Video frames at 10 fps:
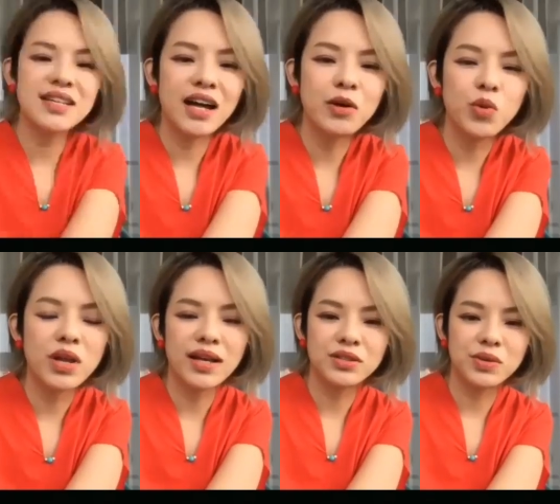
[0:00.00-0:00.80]
I would like
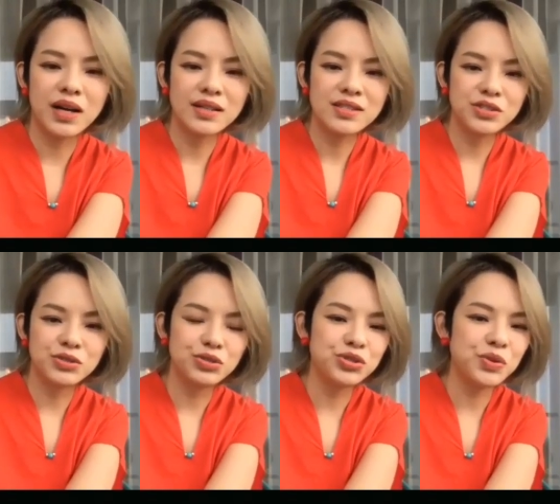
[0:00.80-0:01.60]
to ask you, do
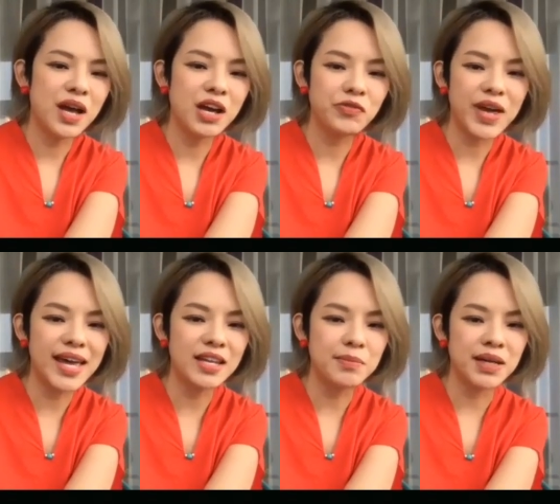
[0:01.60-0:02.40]
you have any
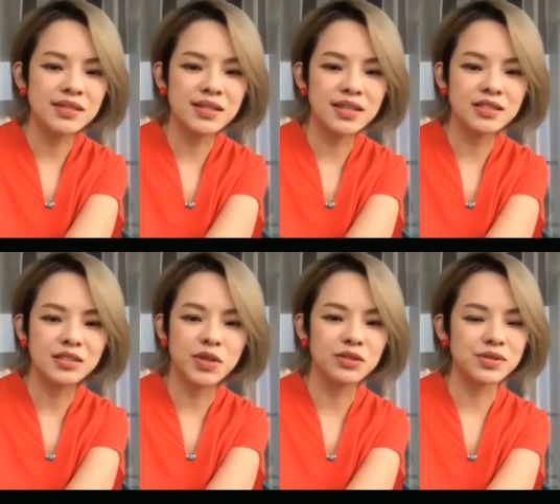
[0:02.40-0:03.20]
message you want
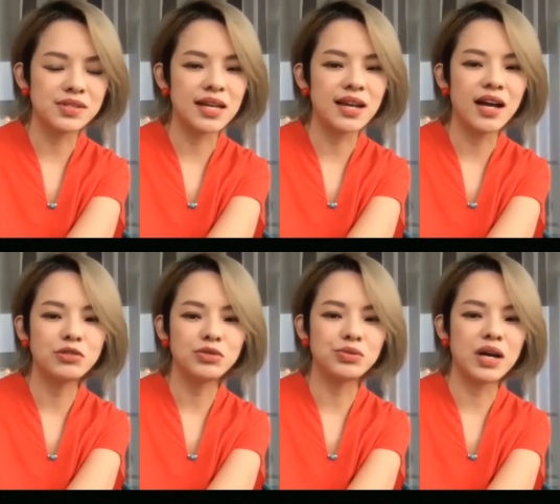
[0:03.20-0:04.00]
to send out
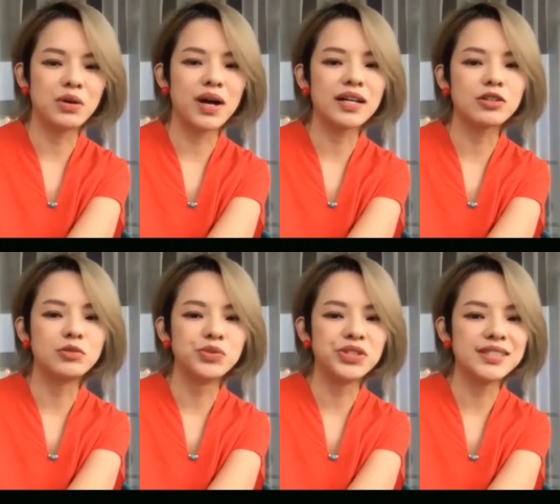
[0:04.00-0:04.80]
to our art
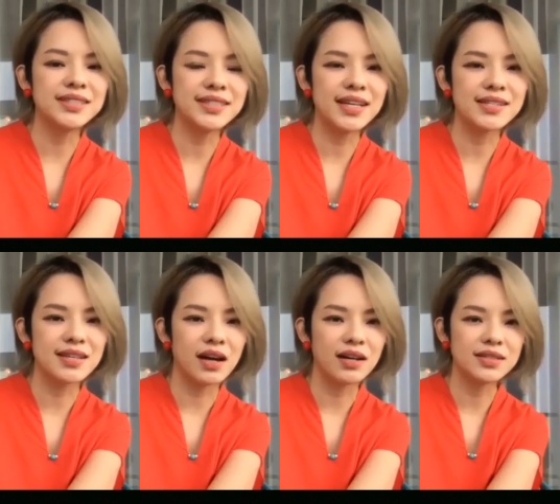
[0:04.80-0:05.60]
community as an
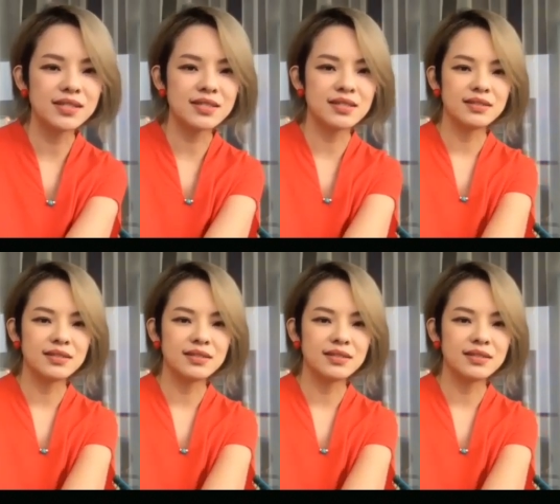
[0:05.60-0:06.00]
artist?